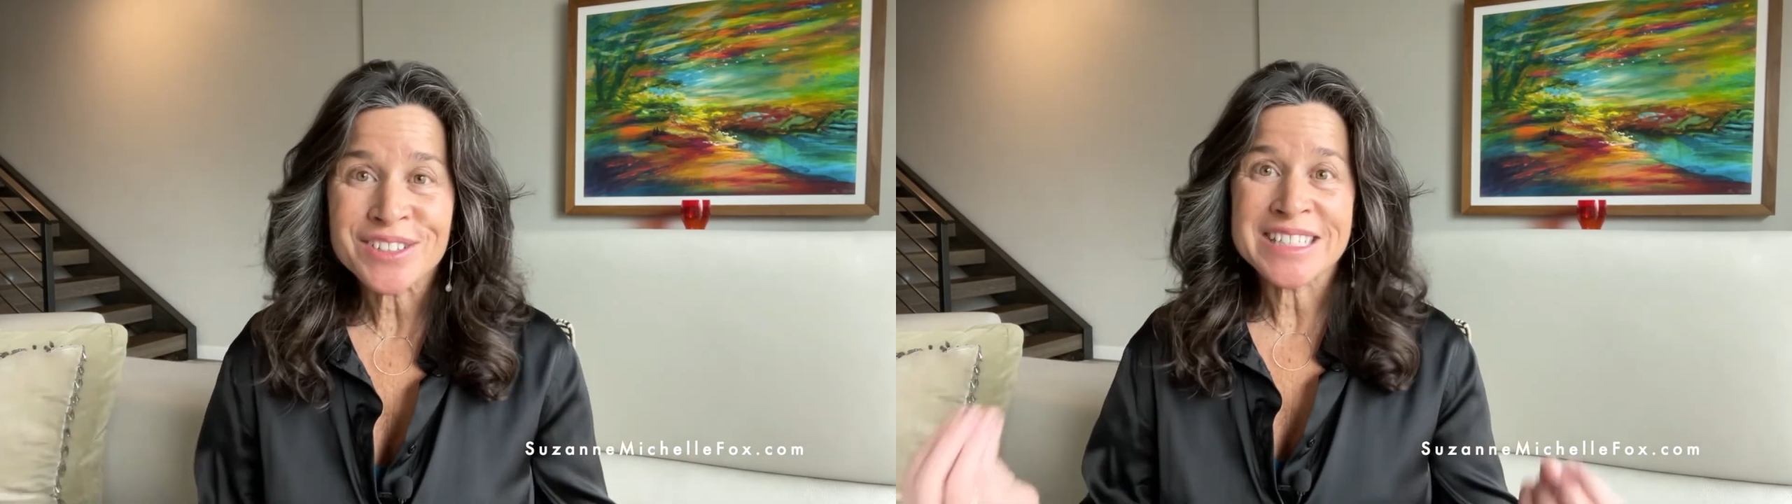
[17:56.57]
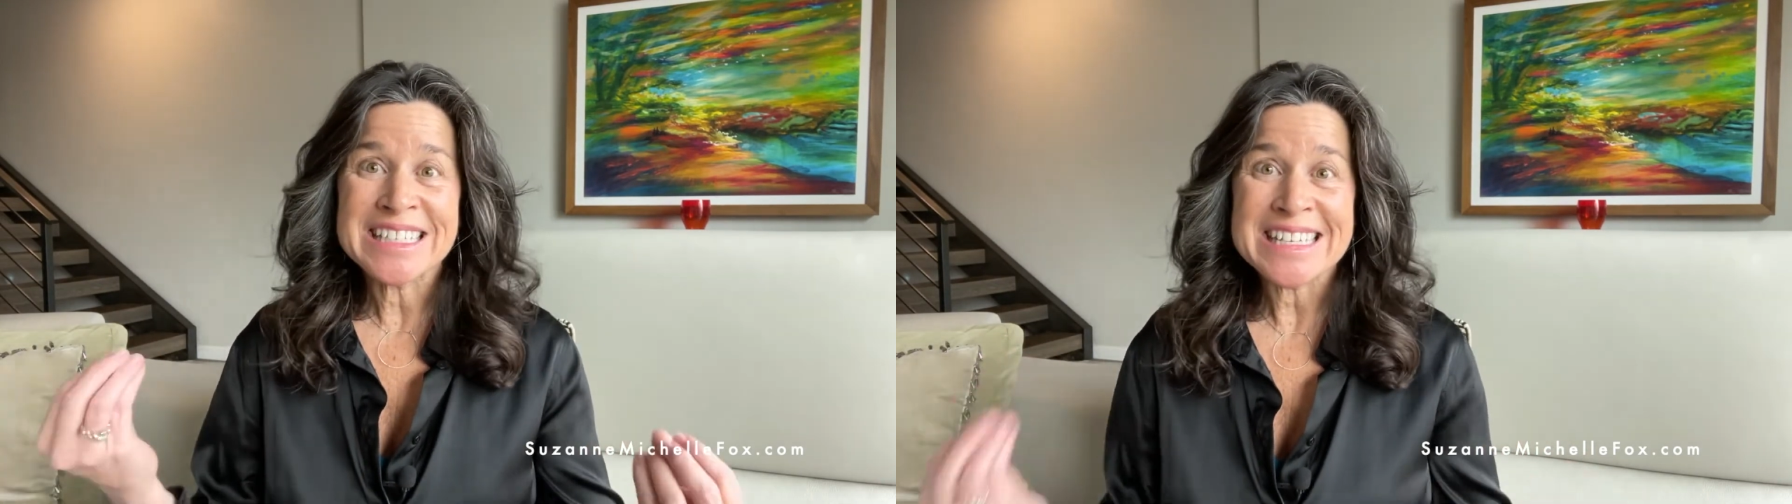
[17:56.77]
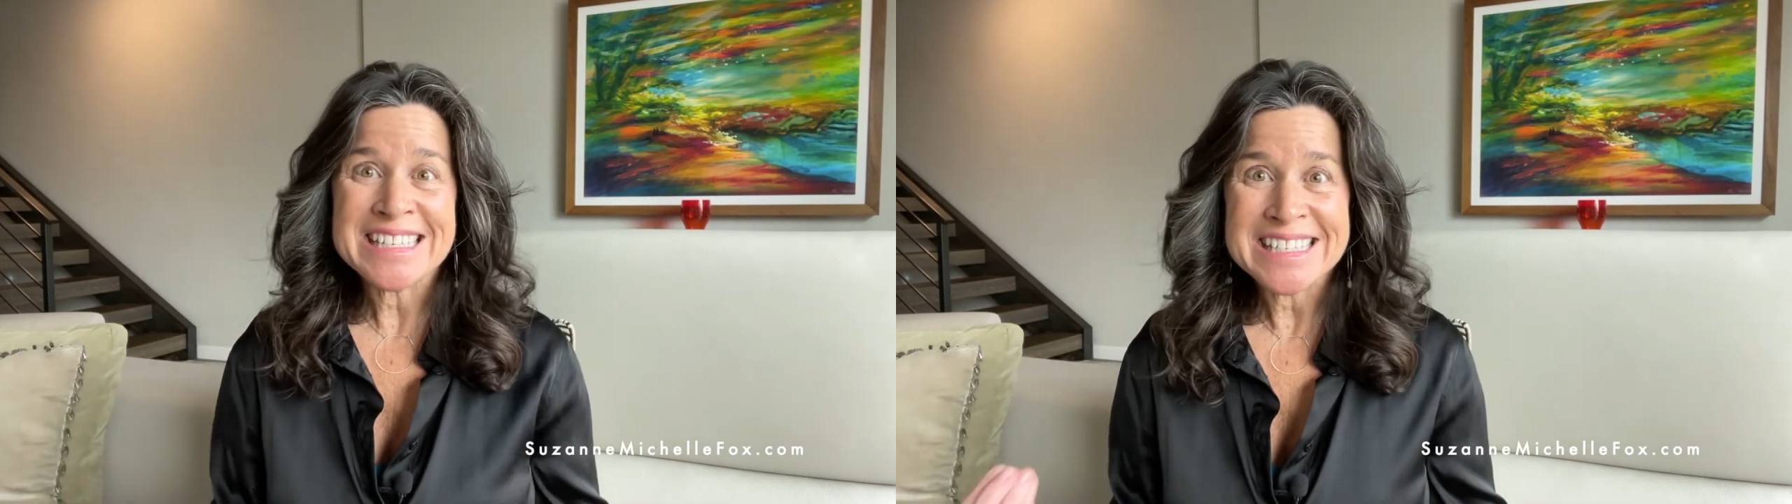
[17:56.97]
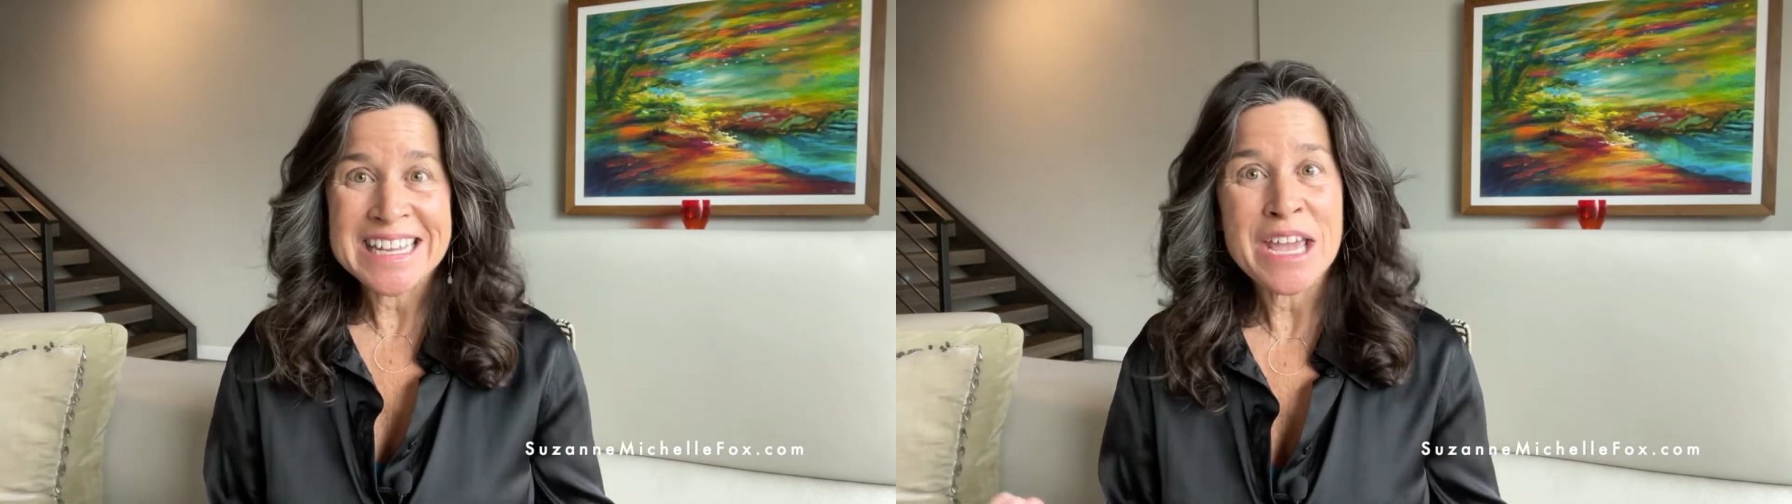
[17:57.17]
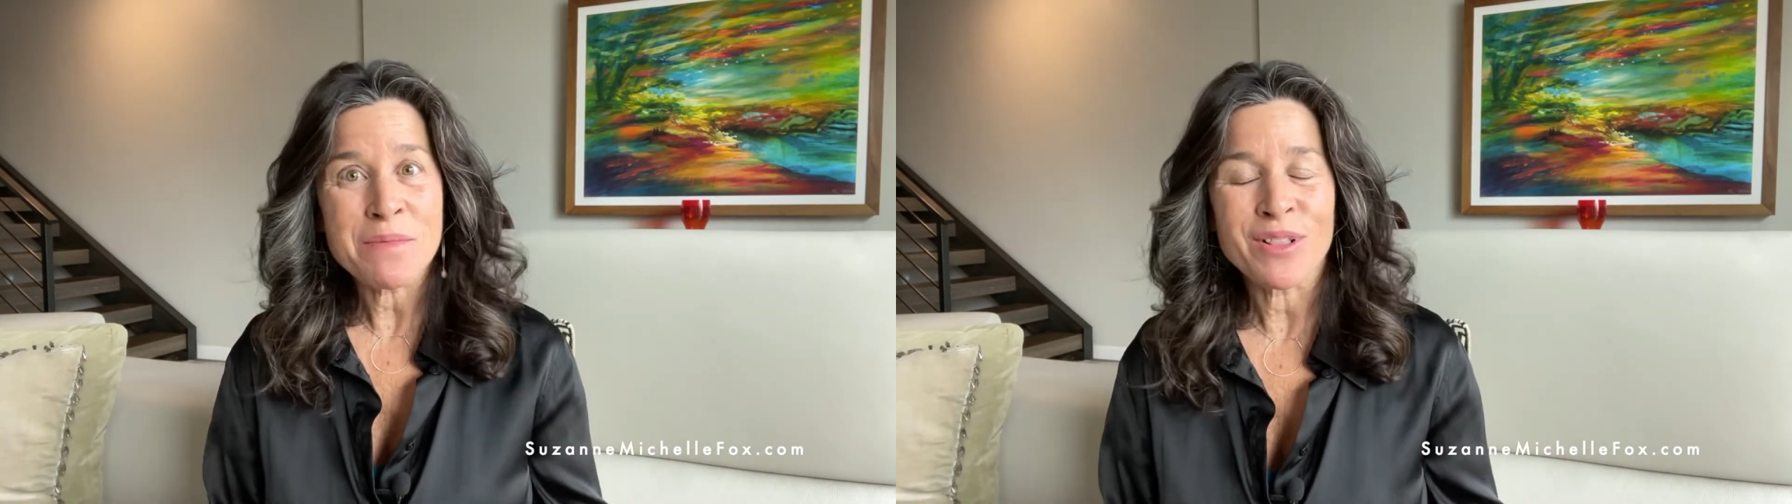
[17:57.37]

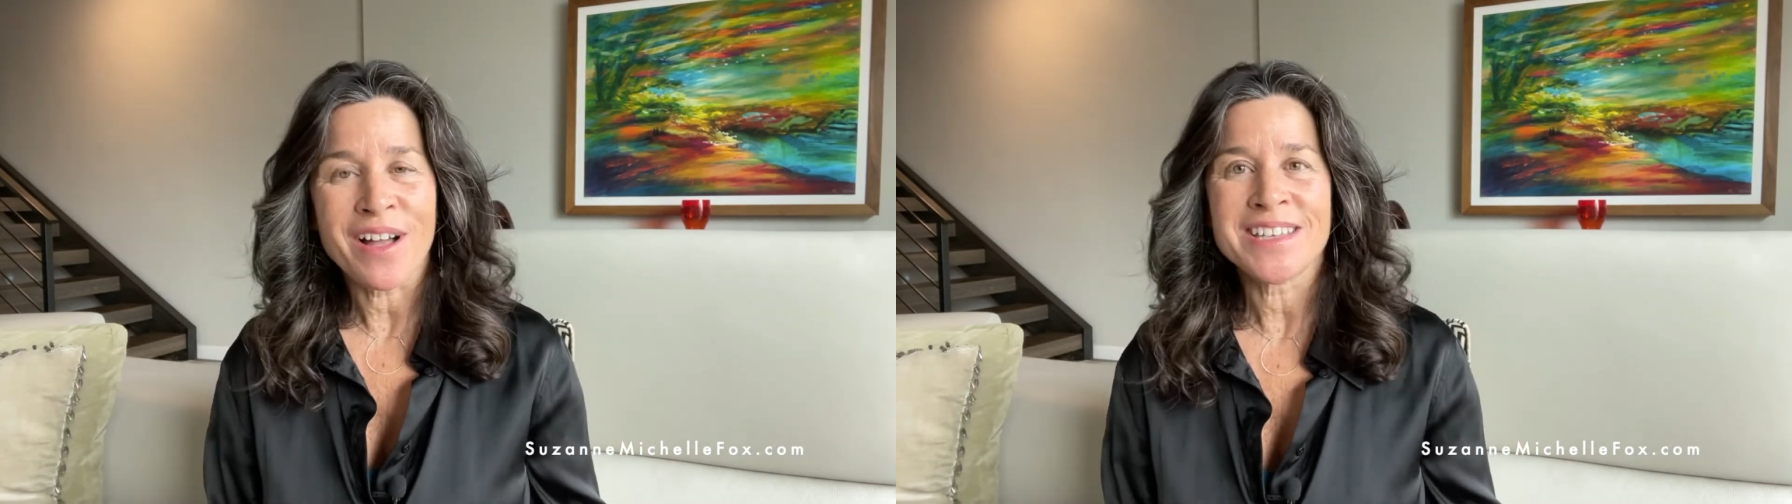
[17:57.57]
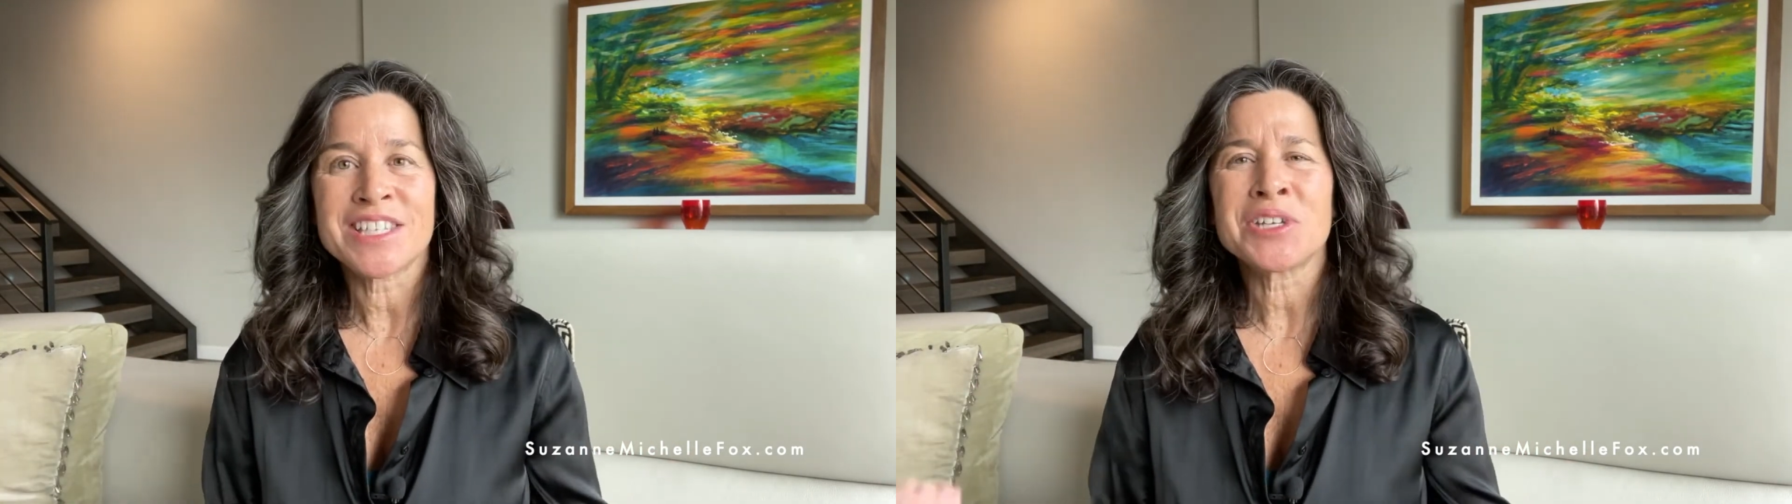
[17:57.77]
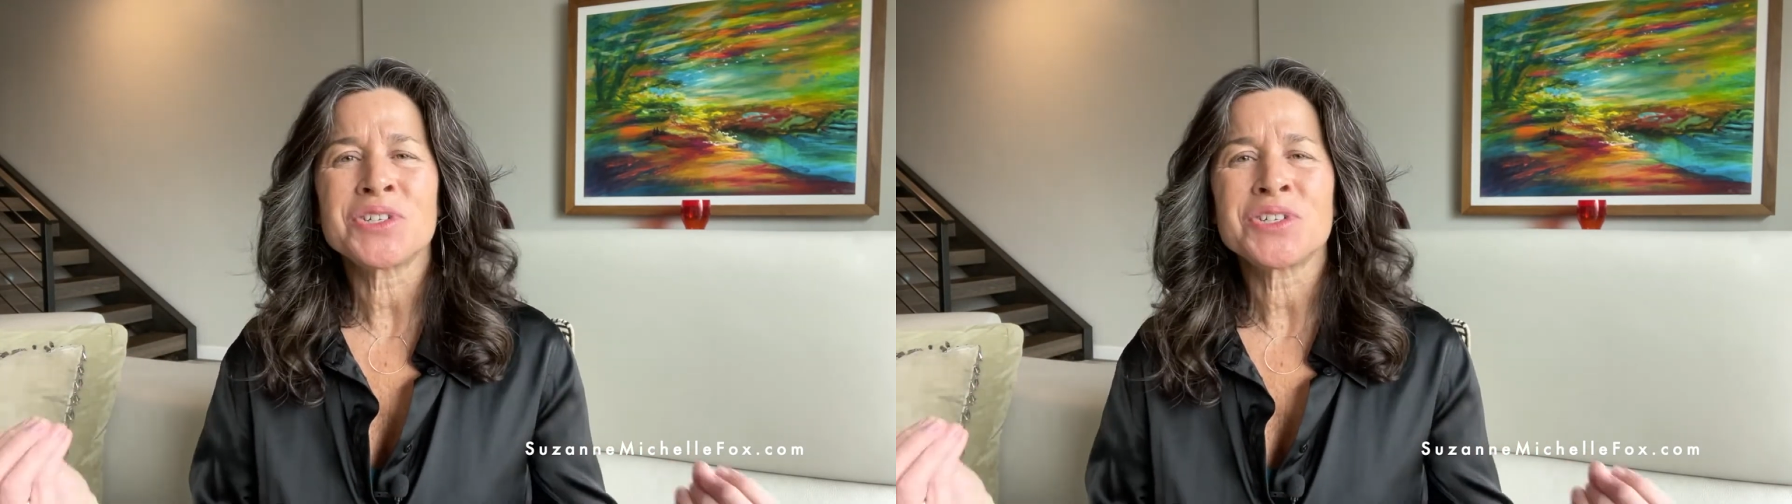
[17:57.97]
destabilizing